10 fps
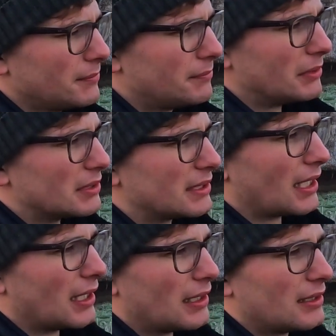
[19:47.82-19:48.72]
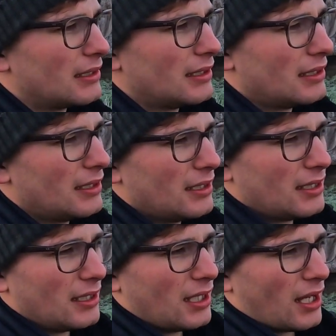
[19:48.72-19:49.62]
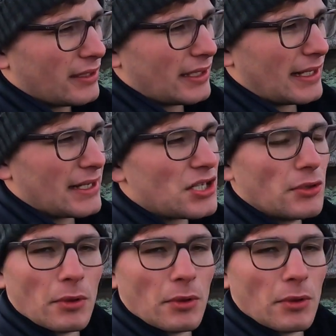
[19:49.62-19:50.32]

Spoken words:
But I think the issue